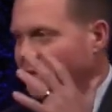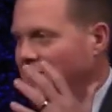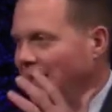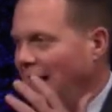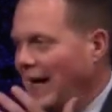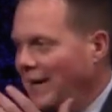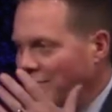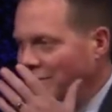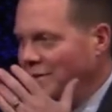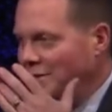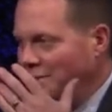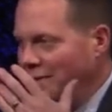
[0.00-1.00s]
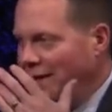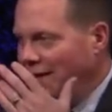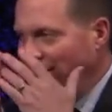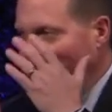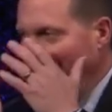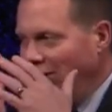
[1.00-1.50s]
and you hide for just a
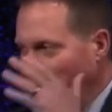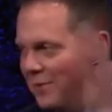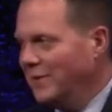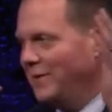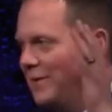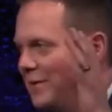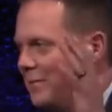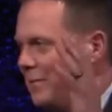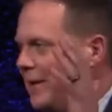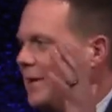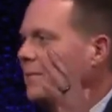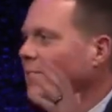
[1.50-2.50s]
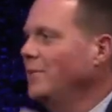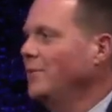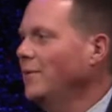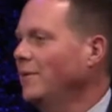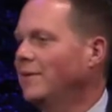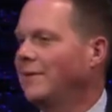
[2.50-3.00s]
minute, and then you
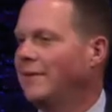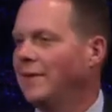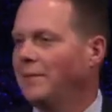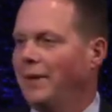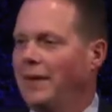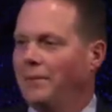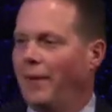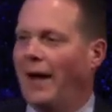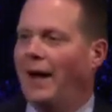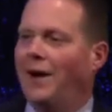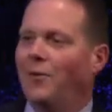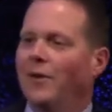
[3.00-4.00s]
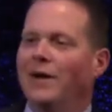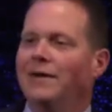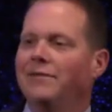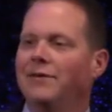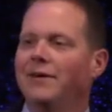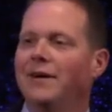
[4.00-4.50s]
peekaboo or peepaw or
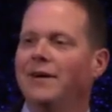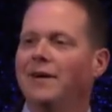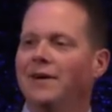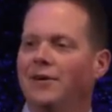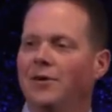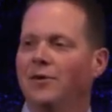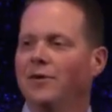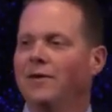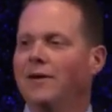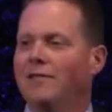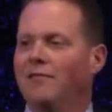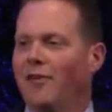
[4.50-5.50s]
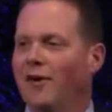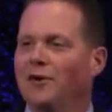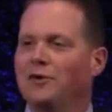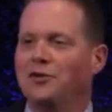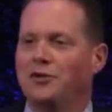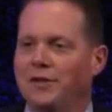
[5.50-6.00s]
whatever your
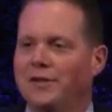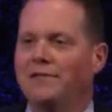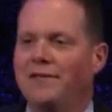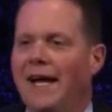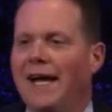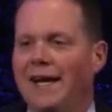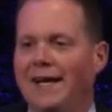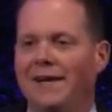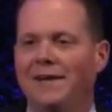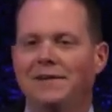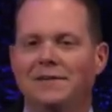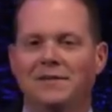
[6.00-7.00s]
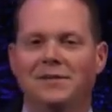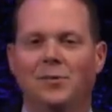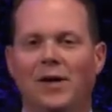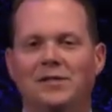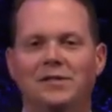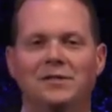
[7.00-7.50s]
version of that is to
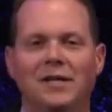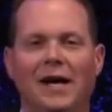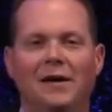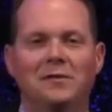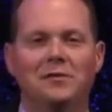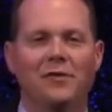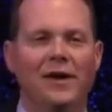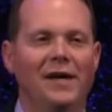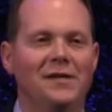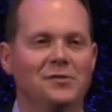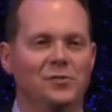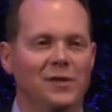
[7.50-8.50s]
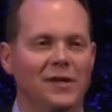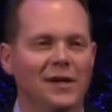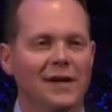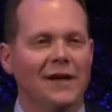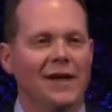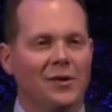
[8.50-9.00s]
watch a child's face. When,
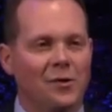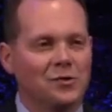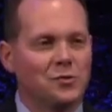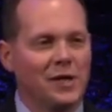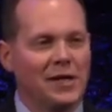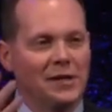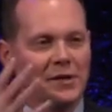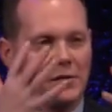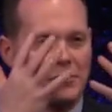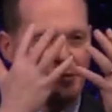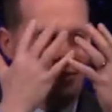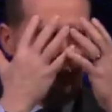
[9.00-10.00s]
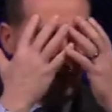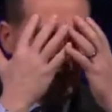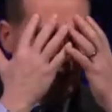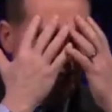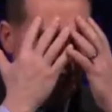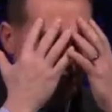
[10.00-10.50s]
of course, we can look through the
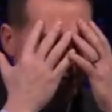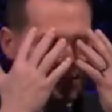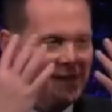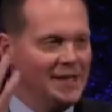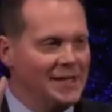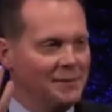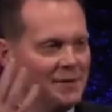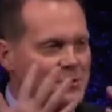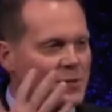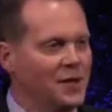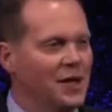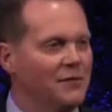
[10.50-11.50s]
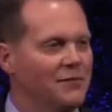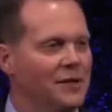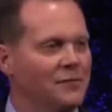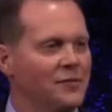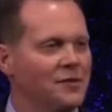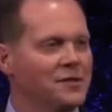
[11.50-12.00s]
fingers and see them as we cover
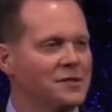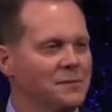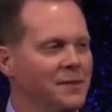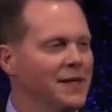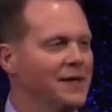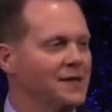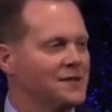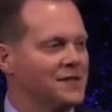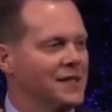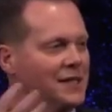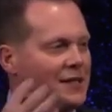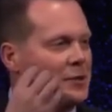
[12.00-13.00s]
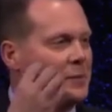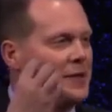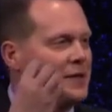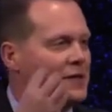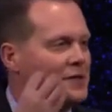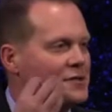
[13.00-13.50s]
up for just a minute to see a little bit
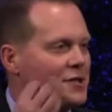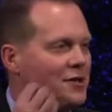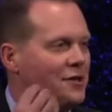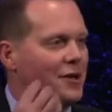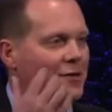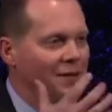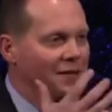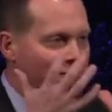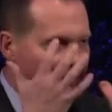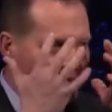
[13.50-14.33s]
of concern, only to